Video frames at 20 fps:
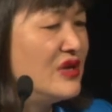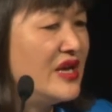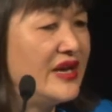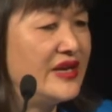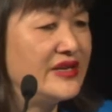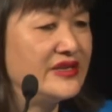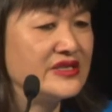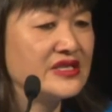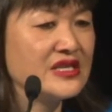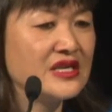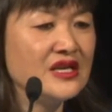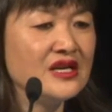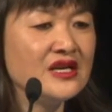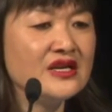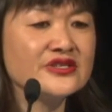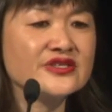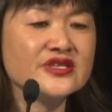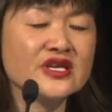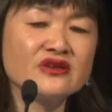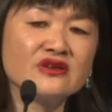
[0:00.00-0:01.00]
And
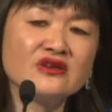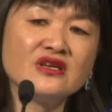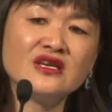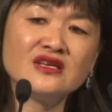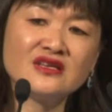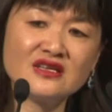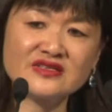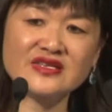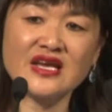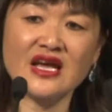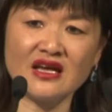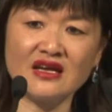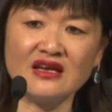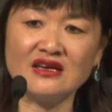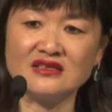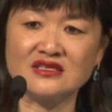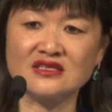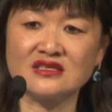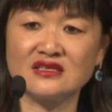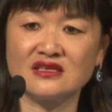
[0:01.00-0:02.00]
so it is
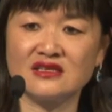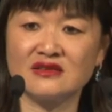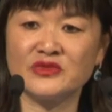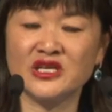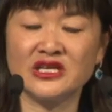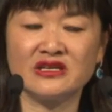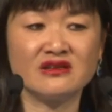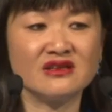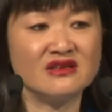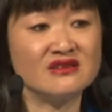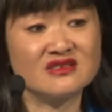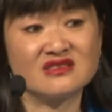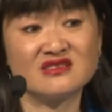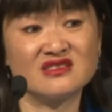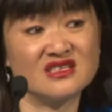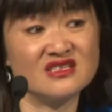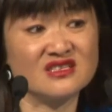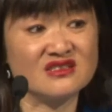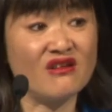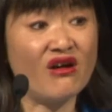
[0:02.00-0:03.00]
hard. I mean, it's
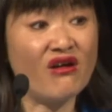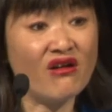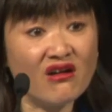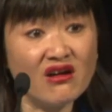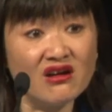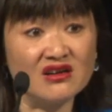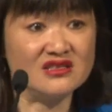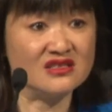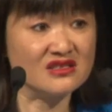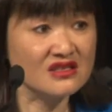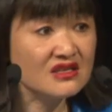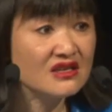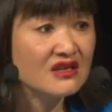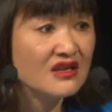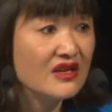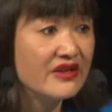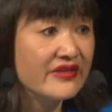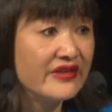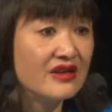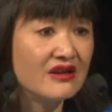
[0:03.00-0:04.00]
just odd
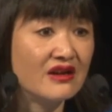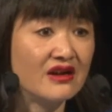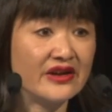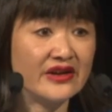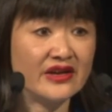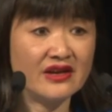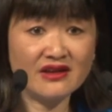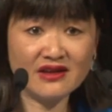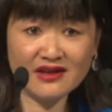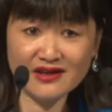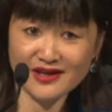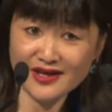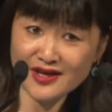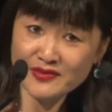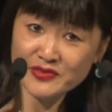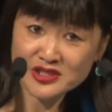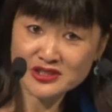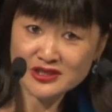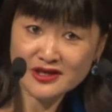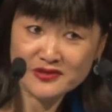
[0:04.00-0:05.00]
that I
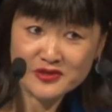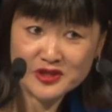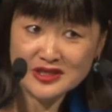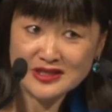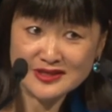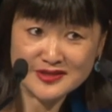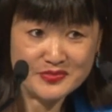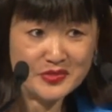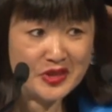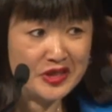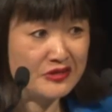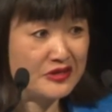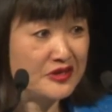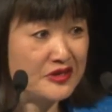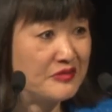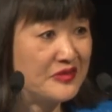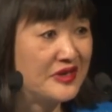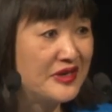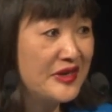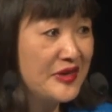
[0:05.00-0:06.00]
am a Taiwanese
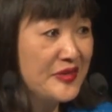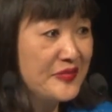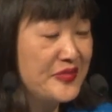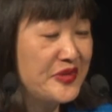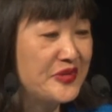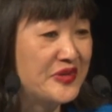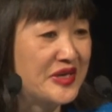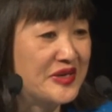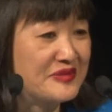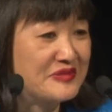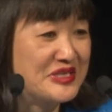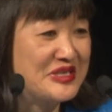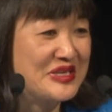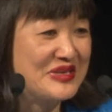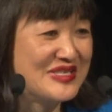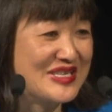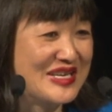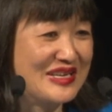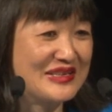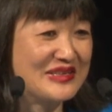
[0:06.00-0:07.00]
migrant who came to New
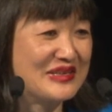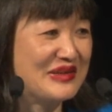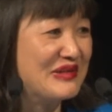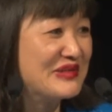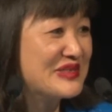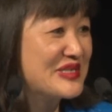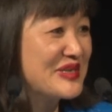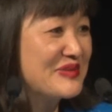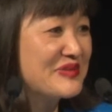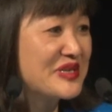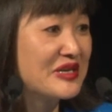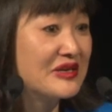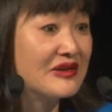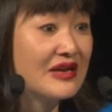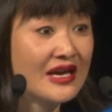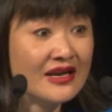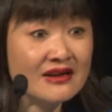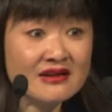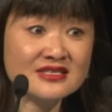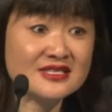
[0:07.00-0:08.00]
Zealand a long time ago,
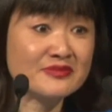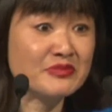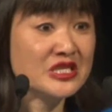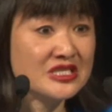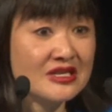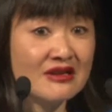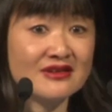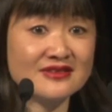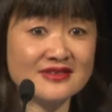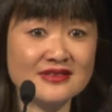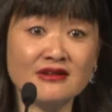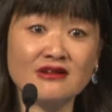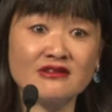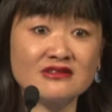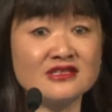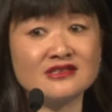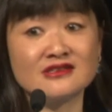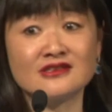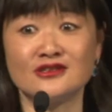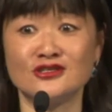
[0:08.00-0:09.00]
and I specialise in
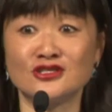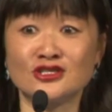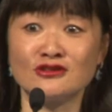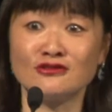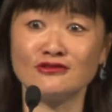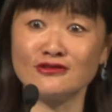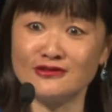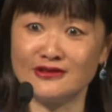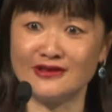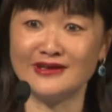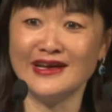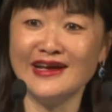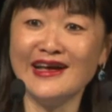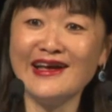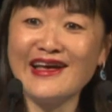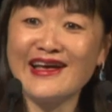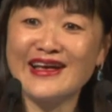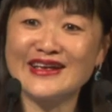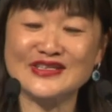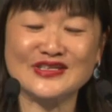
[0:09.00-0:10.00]
constitutional law.
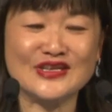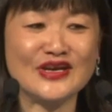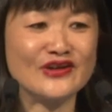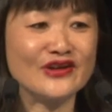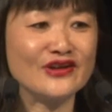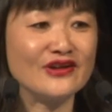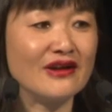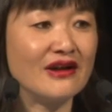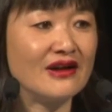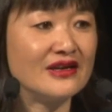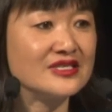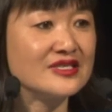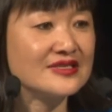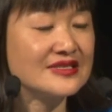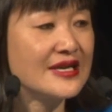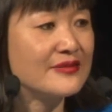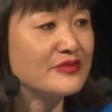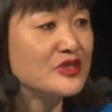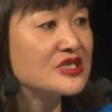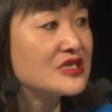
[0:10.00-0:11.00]
So I just
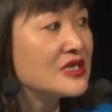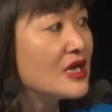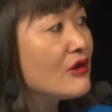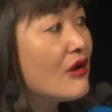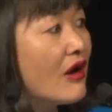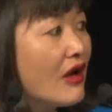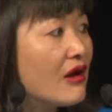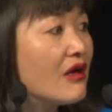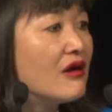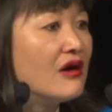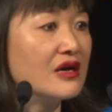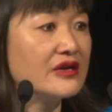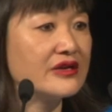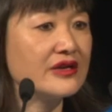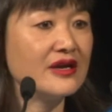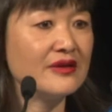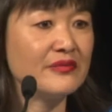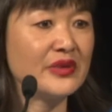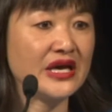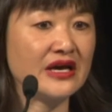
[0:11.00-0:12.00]
happen to know a lot
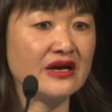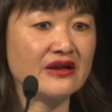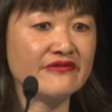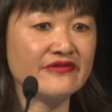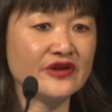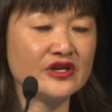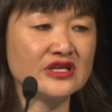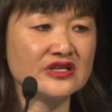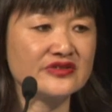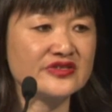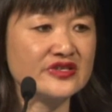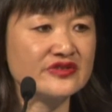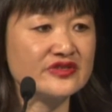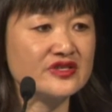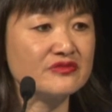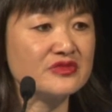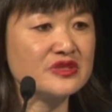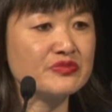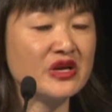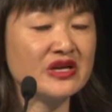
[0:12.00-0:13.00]
about voting
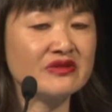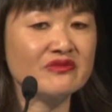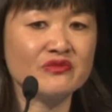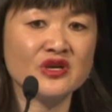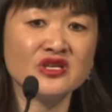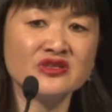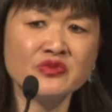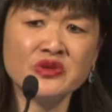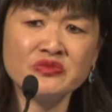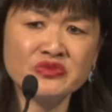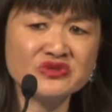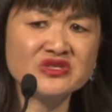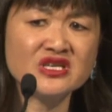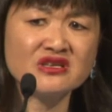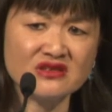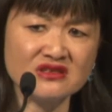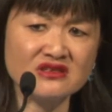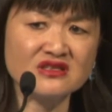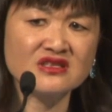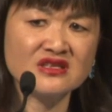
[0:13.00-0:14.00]
systems, but most people
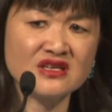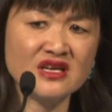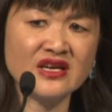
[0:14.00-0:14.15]
don't.